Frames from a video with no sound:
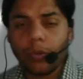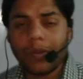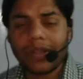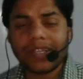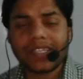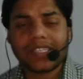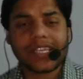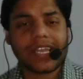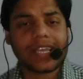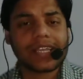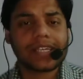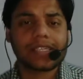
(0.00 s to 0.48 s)
will
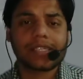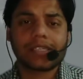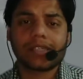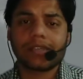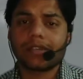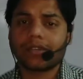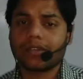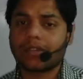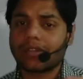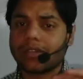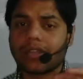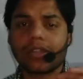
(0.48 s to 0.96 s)
check
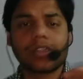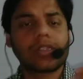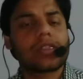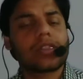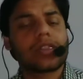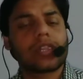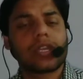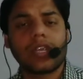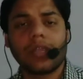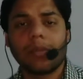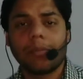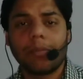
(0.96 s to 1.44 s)
the
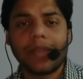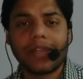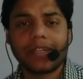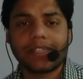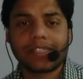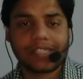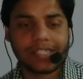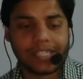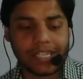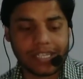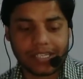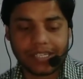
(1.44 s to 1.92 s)
three main
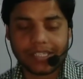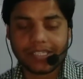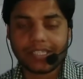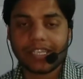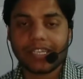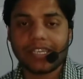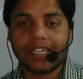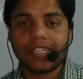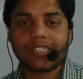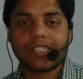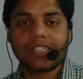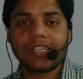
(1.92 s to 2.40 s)
stages:
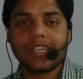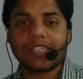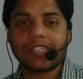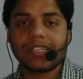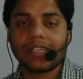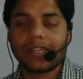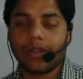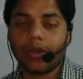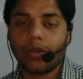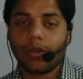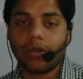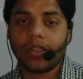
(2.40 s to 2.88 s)

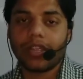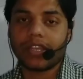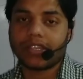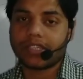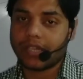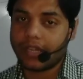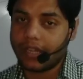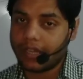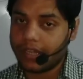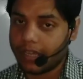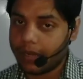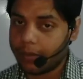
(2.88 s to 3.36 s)
initiation,
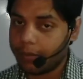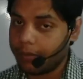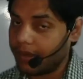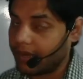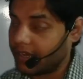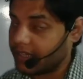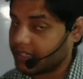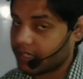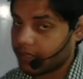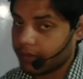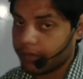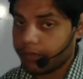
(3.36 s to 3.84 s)
elongation, and
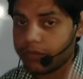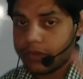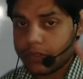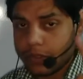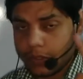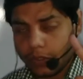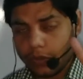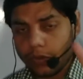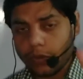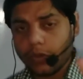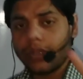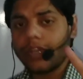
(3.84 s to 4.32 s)
termination.
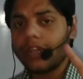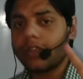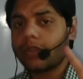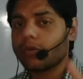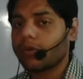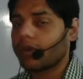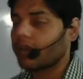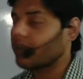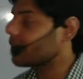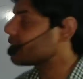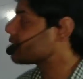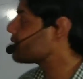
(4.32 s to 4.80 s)
So you need
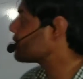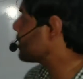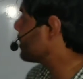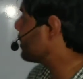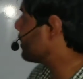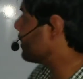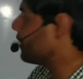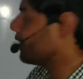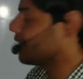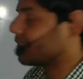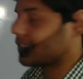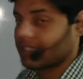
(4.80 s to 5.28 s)
to
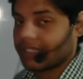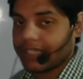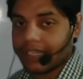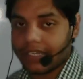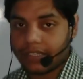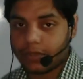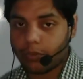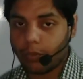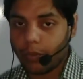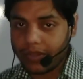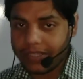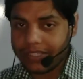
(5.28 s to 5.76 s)
understand each
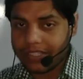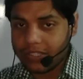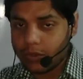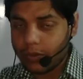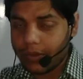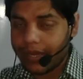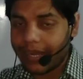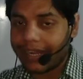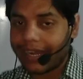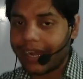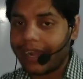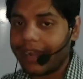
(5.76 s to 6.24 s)
stage. Once you
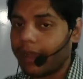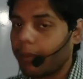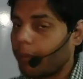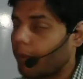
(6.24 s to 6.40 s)
get idea